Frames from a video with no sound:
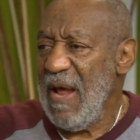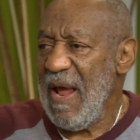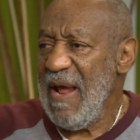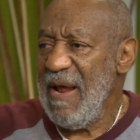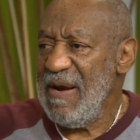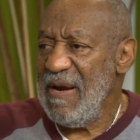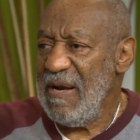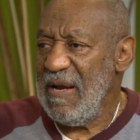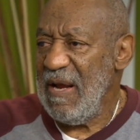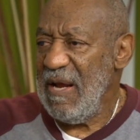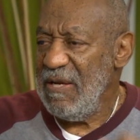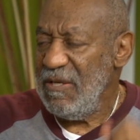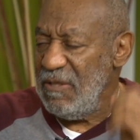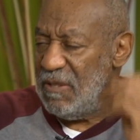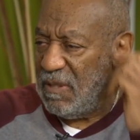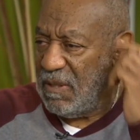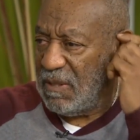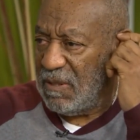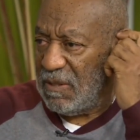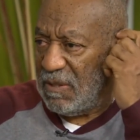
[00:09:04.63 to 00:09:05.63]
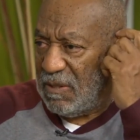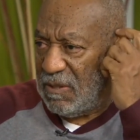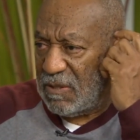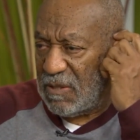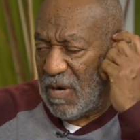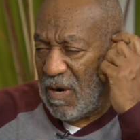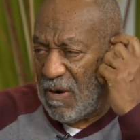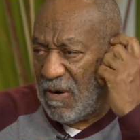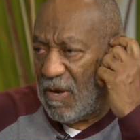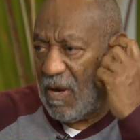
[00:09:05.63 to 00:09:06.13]
She sat on a couch
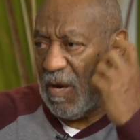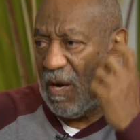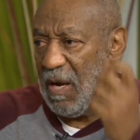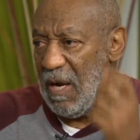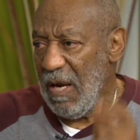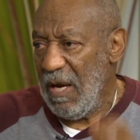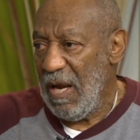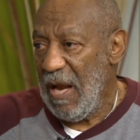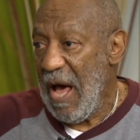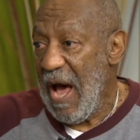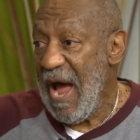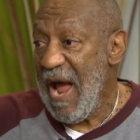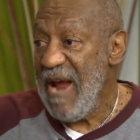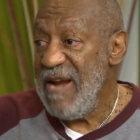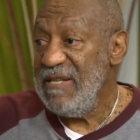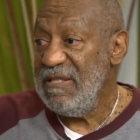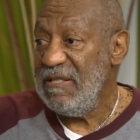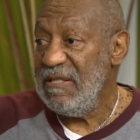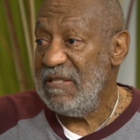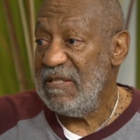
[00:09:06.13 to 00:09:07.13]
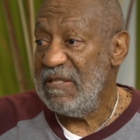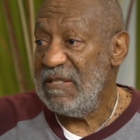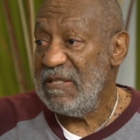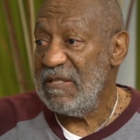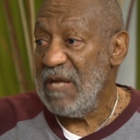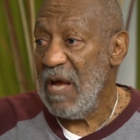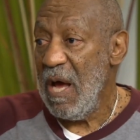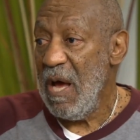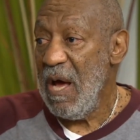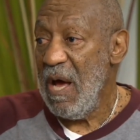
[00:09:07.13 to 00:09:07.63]
clutching the same flower she gave her
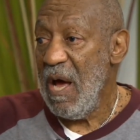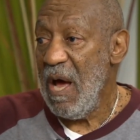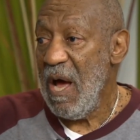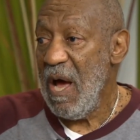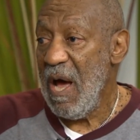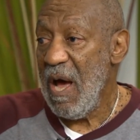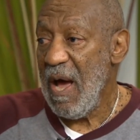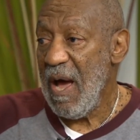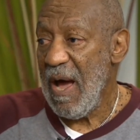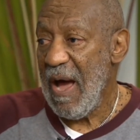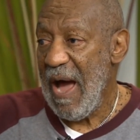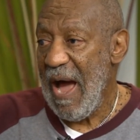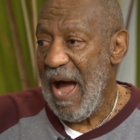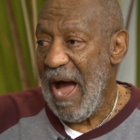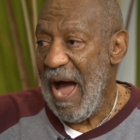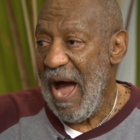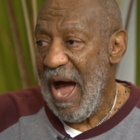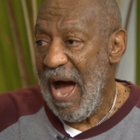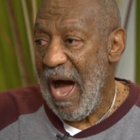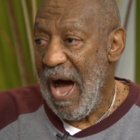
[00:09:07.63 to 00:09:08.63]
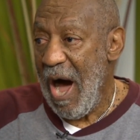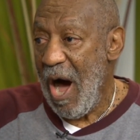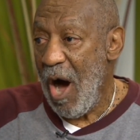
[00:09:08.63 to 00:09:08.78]
father in his final video.